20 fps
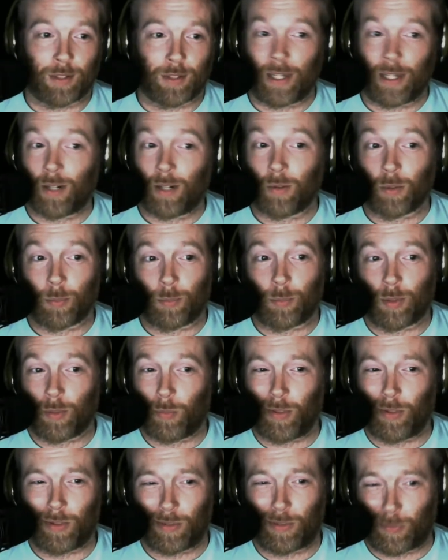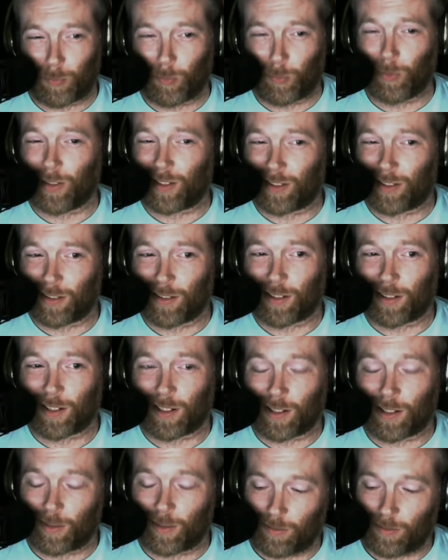an hour, but we really suck
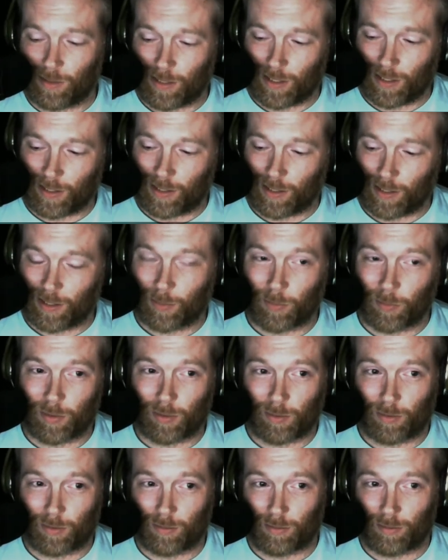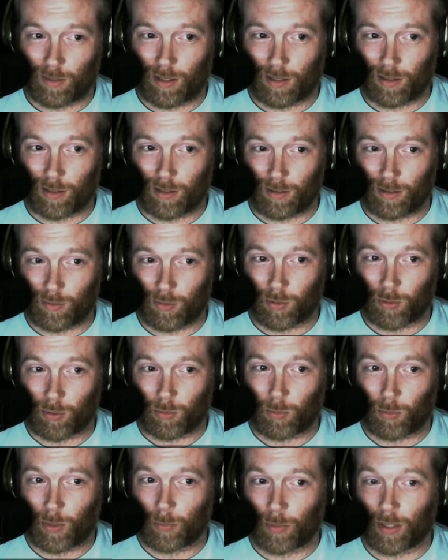at it a lot of times. And so
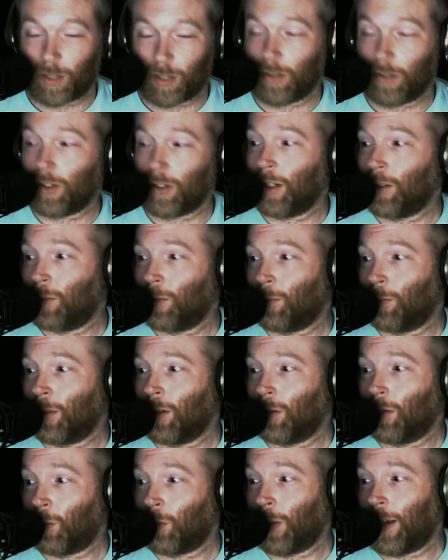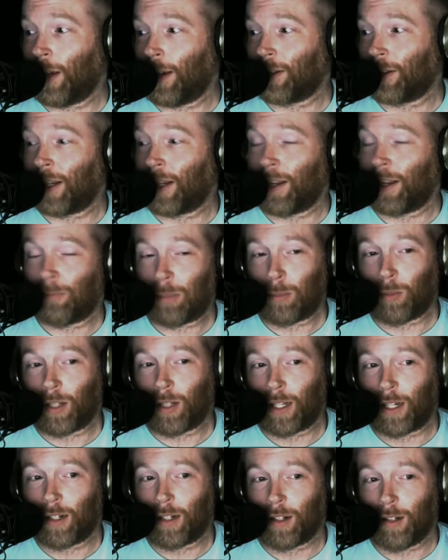we apologize, but we actually have people
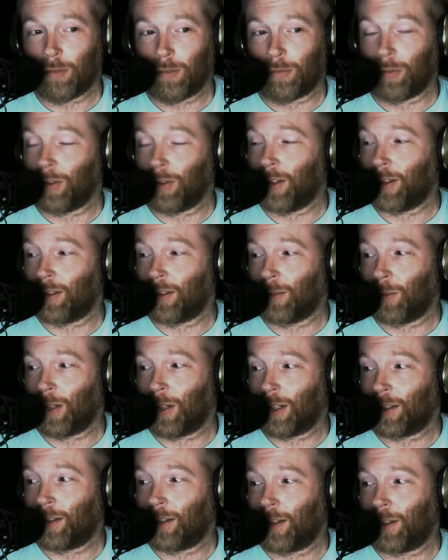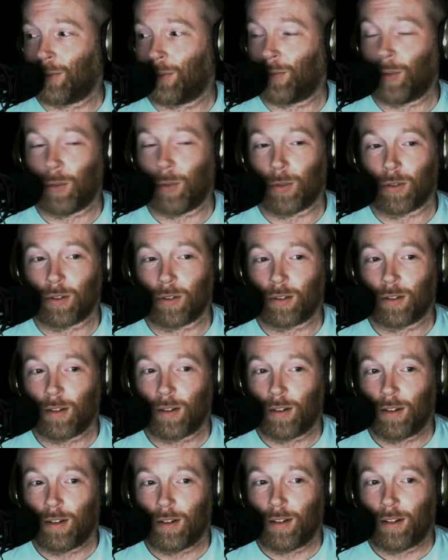hanging on for this, and we got 6 viewers.
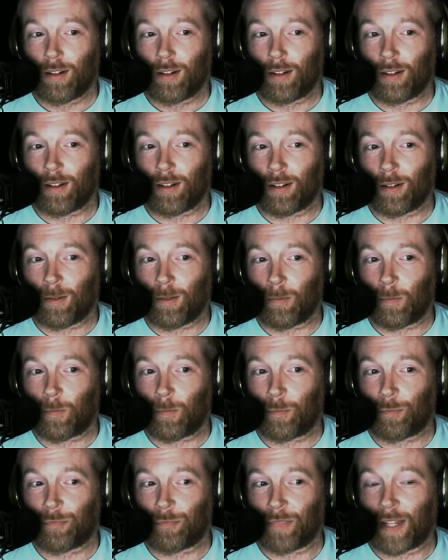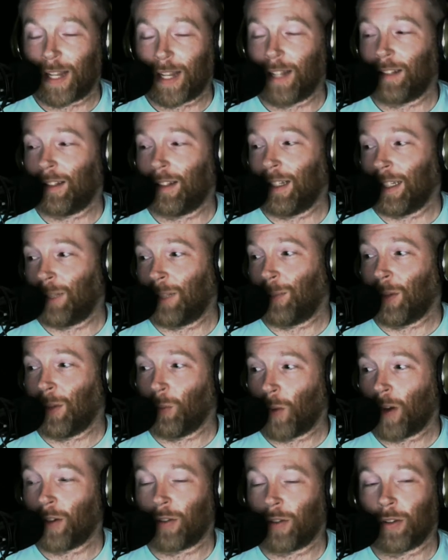That's at least being
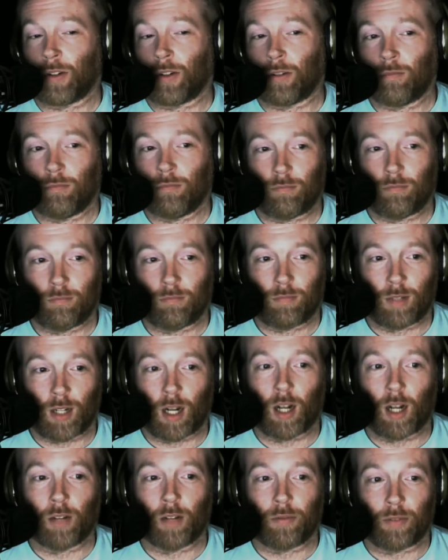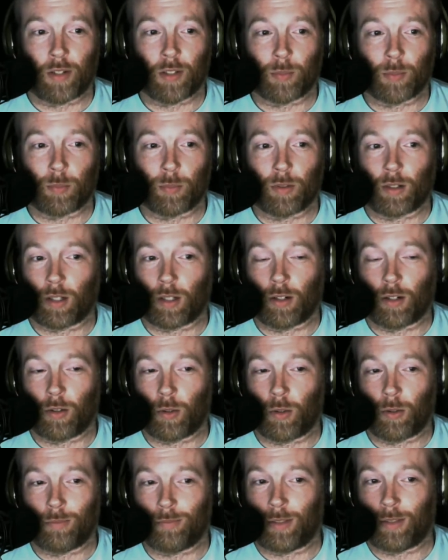registered on Facebook. I don't know
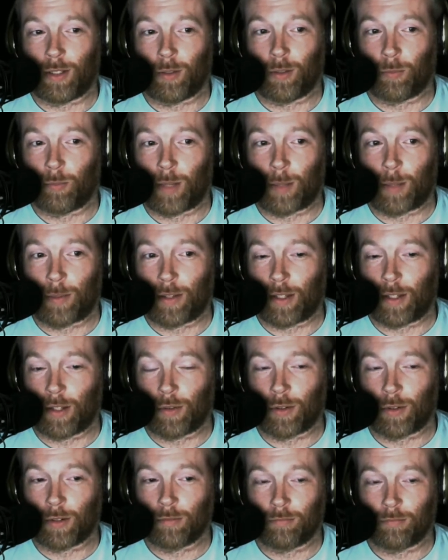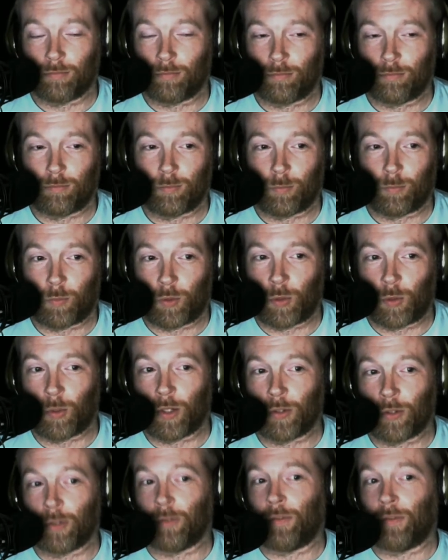who, maybe the other
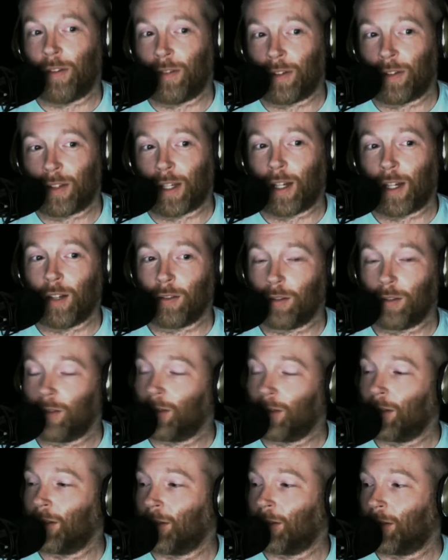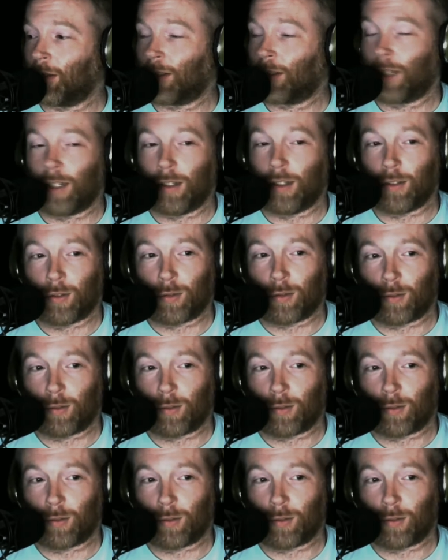250,000 are just kind of